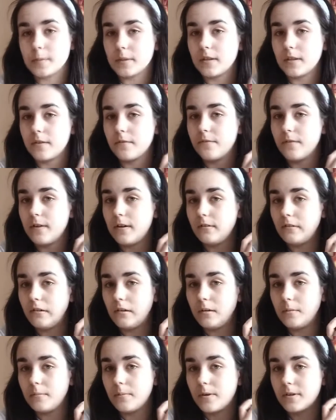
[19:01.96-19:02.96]
but I
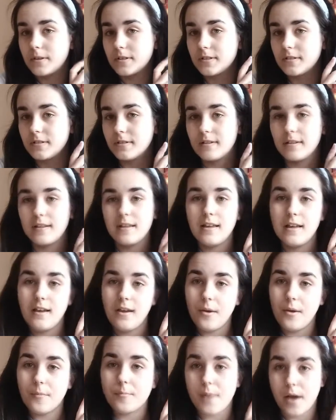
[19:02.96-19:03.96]
finally bought
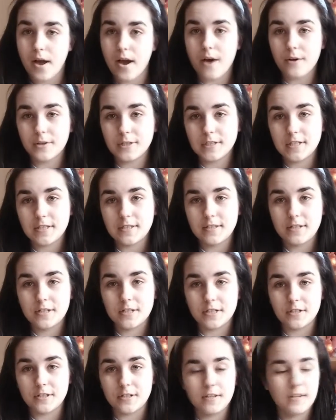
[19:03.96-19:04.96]
my house
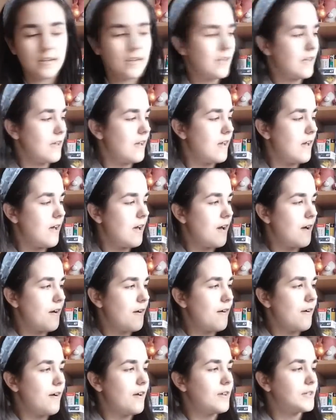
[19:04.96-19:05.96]
edition.
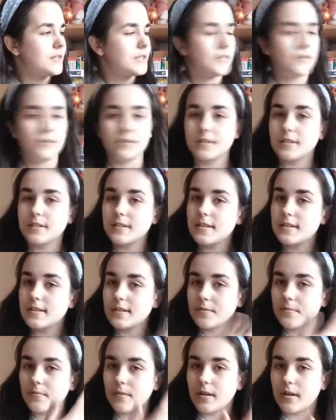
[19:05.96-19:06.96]
So this
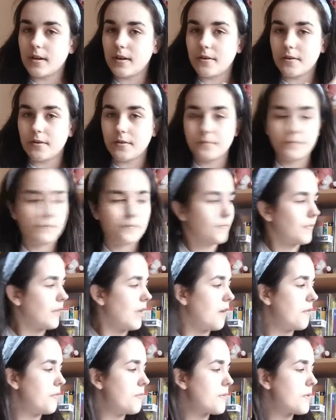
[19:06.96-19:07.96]
is
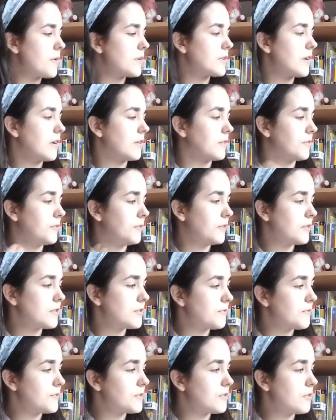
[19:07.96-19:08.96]
Harry Potter and the
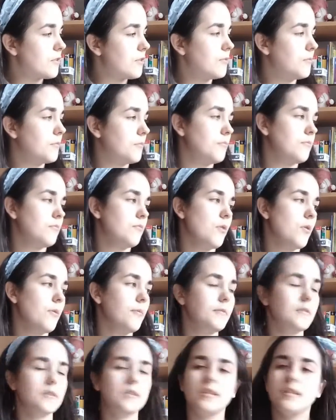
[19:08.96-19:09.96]
Philosopher's Stone,
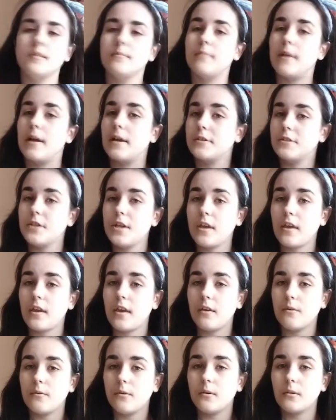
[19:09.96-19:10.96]
obviously by
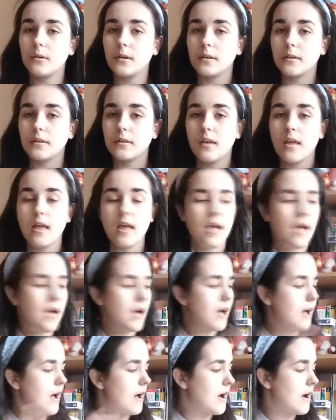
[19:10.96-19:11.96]
J.K. Rowling,
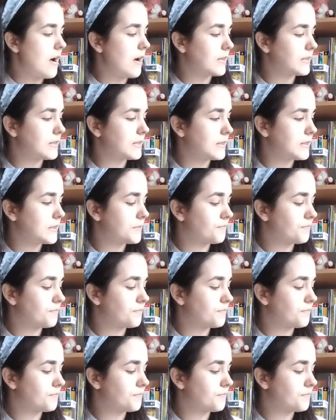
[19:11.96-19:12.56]
and